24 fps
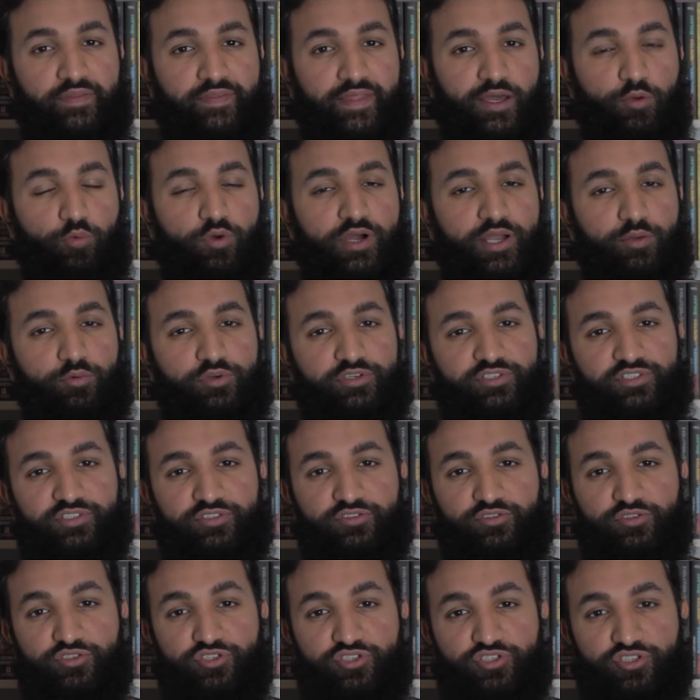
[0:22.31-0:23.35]
Now what I
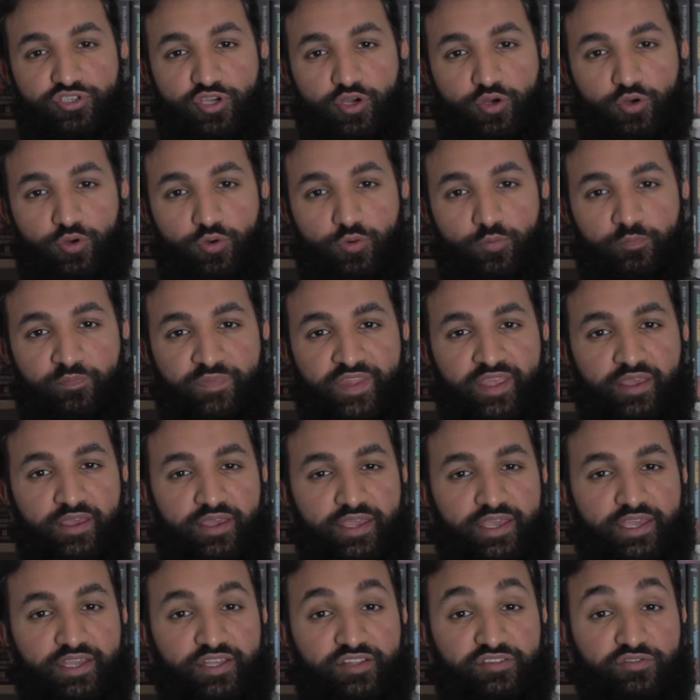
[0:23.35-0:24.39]
wanted to show
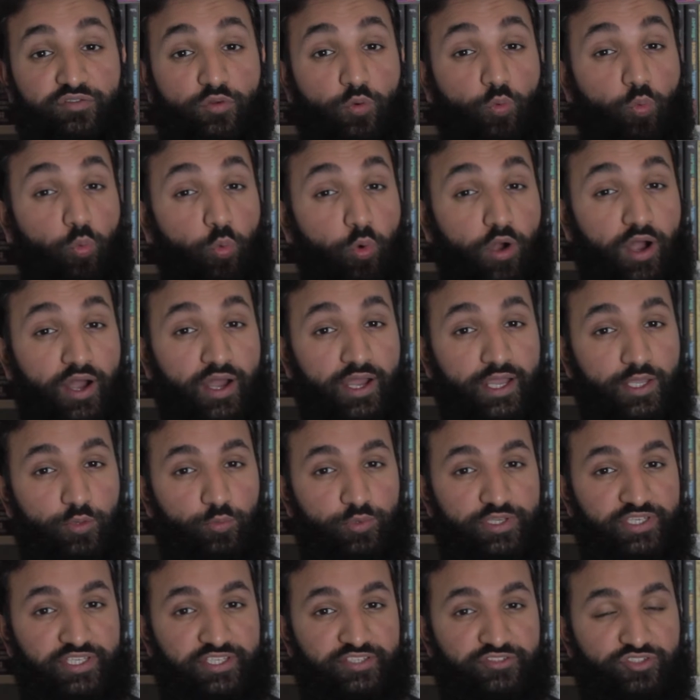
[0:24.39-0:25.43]
is why
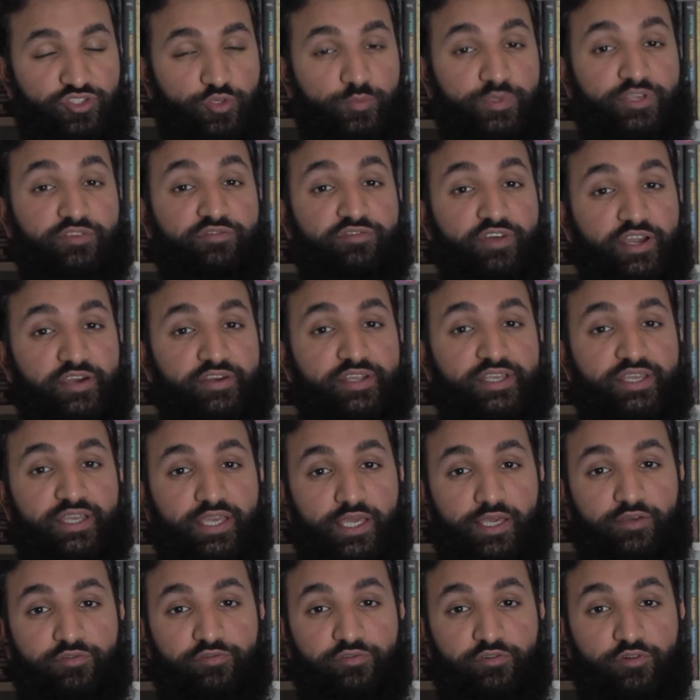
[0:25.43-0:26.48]
we need to be very
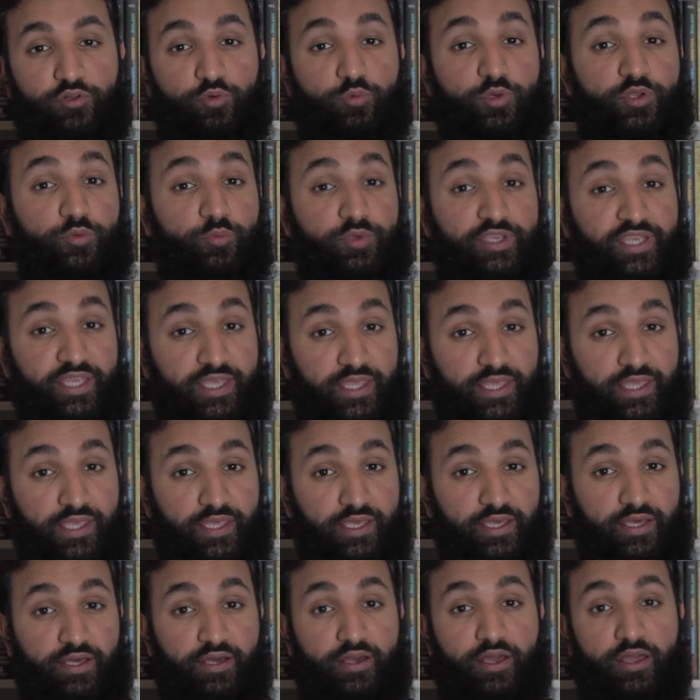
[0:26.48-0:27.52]
careful when we
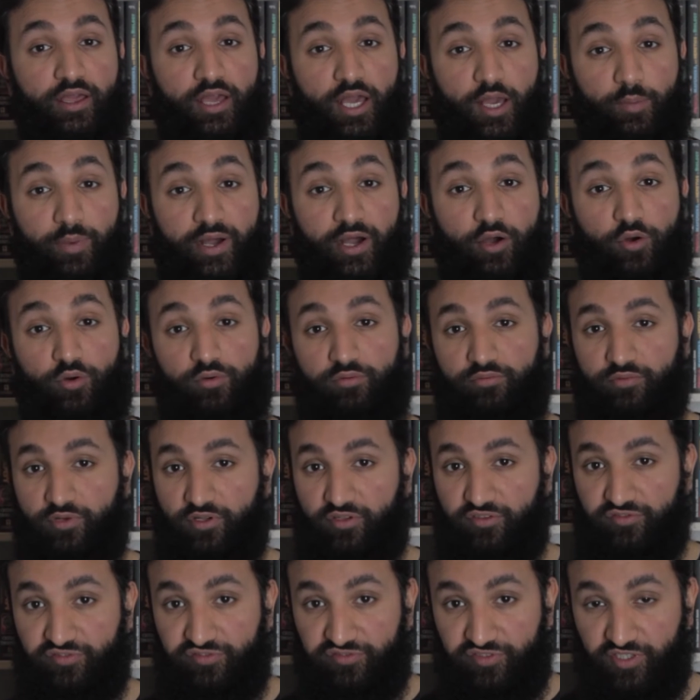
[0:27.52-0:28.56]
hear about
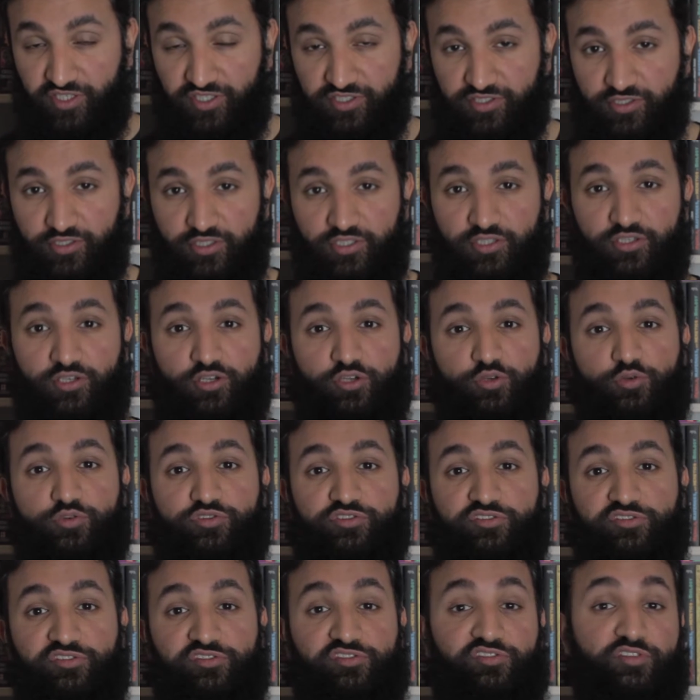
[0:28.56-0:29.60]
certain
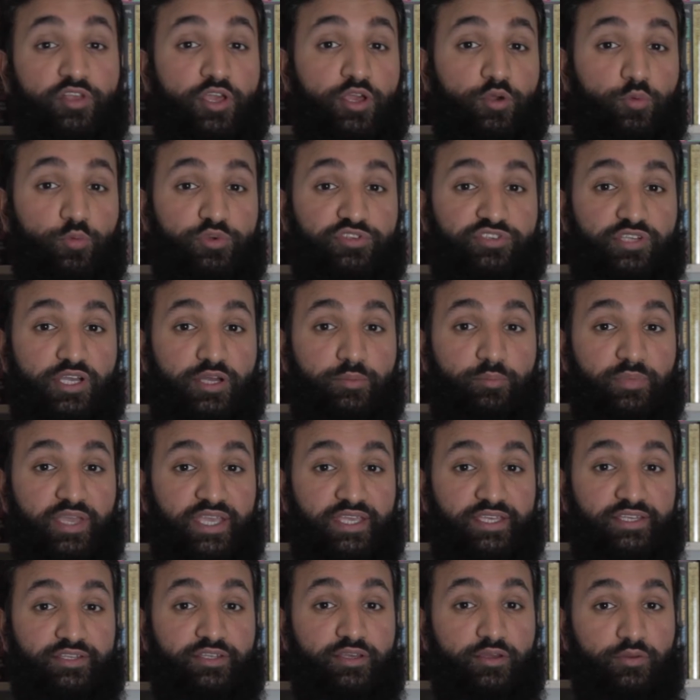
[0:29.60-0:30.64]
conclusions which are
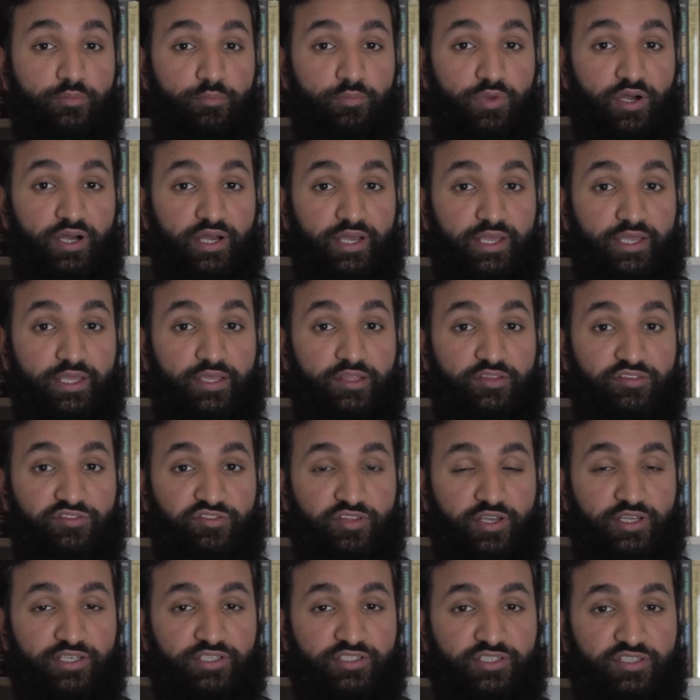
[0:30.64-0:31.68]
made by
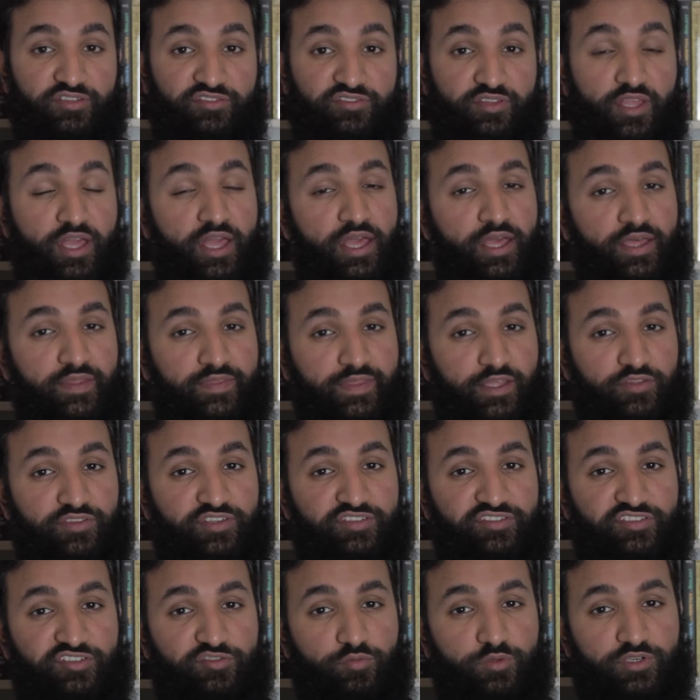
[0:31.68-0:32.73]
scientists. Now
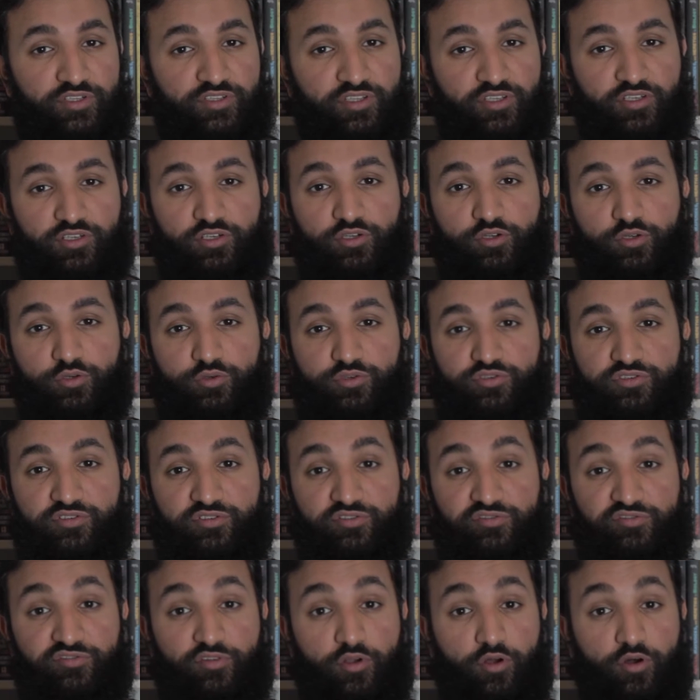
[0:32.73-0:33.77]
this is one of the
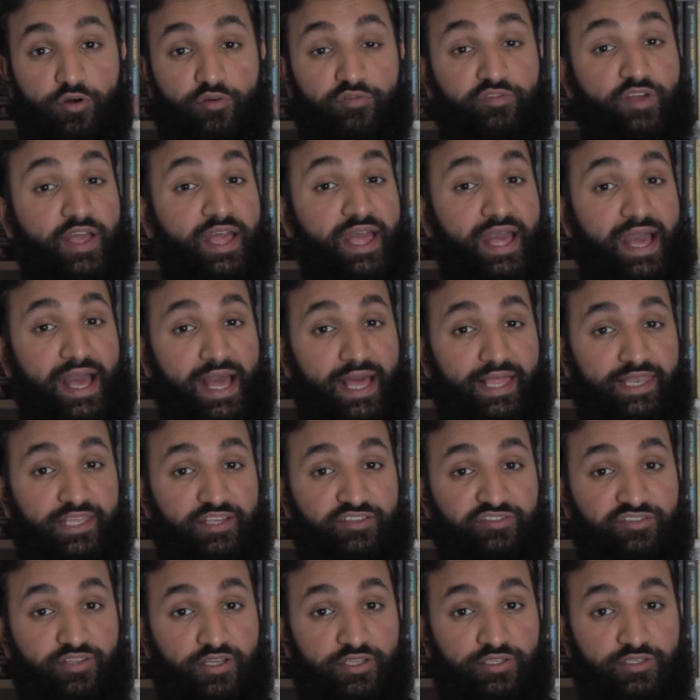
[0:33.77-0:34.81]
conclusions of
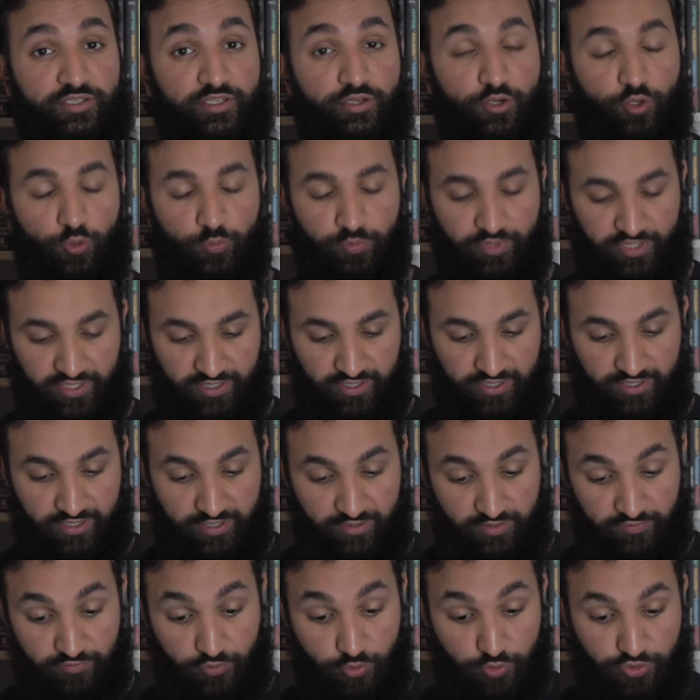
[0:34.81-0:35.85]
Alexander Opin,
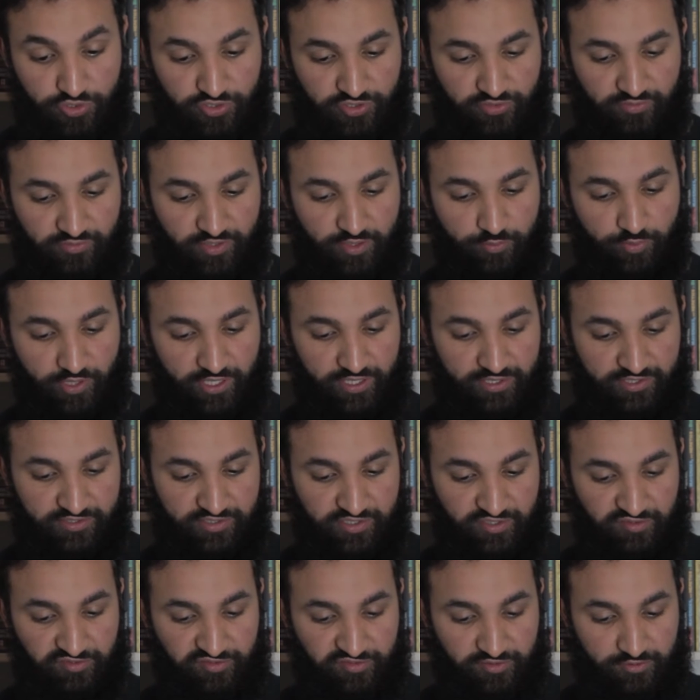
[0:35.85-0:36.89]
an evolutionary
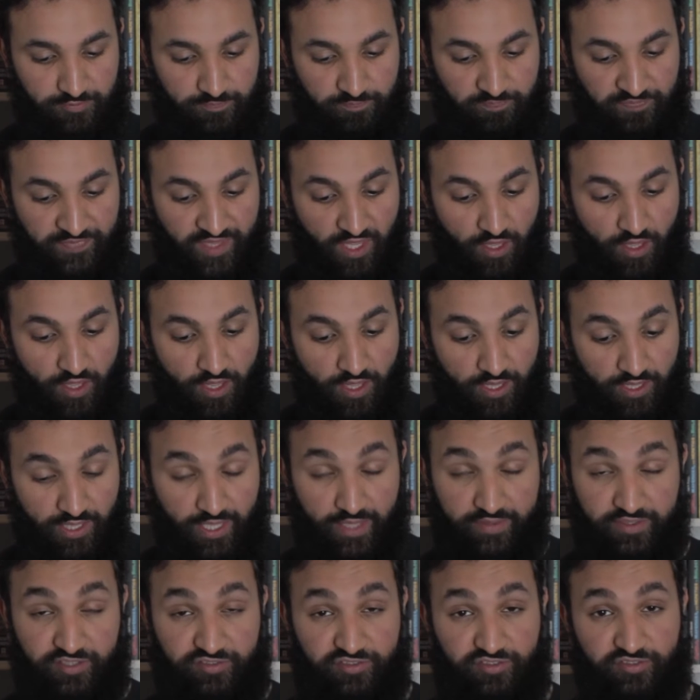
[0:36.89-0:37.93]
biologist,
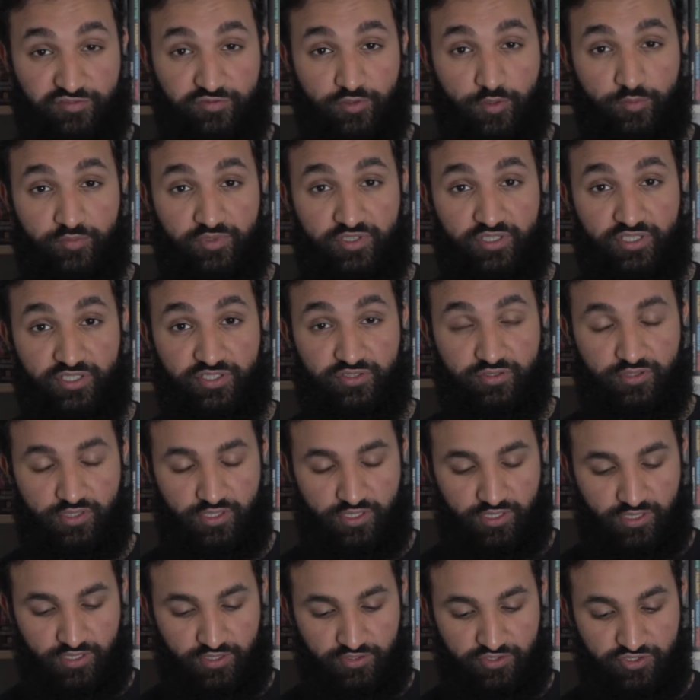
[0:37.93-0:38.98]
and this is from
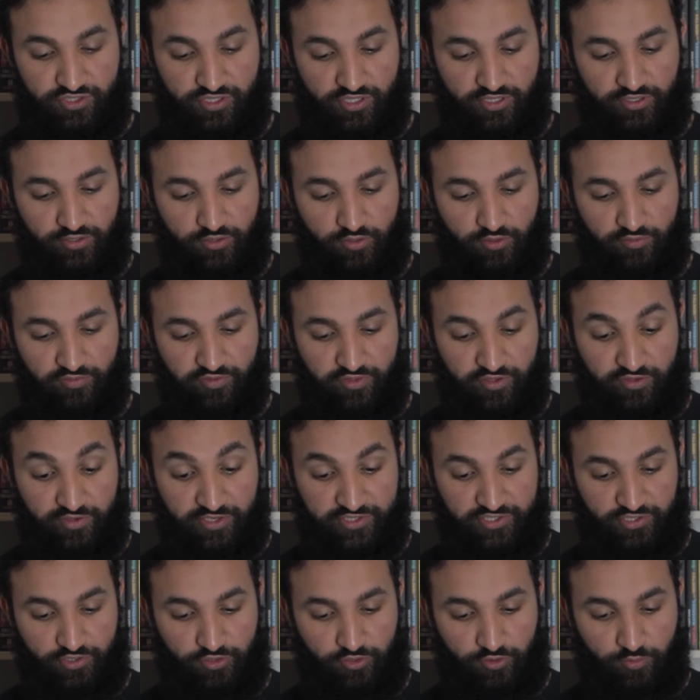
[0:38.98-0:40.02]
the Journal of
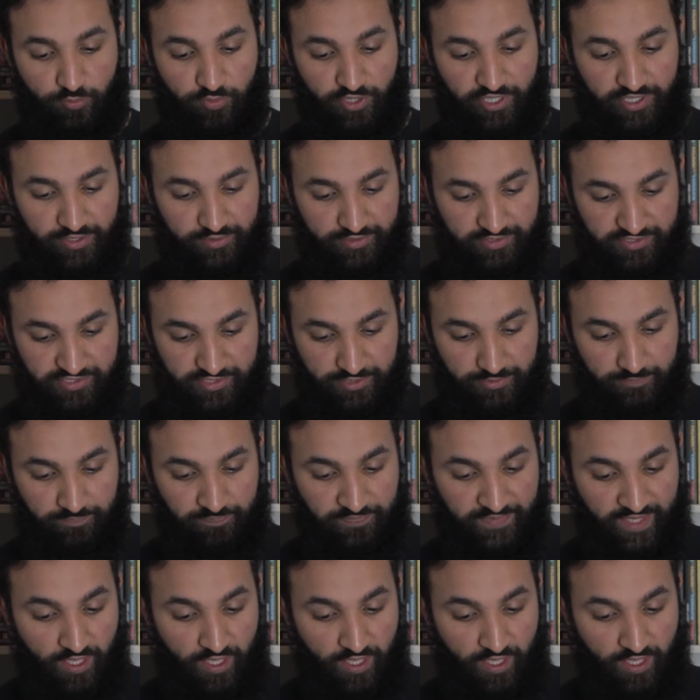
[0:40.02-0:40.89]
Theoretical Biology.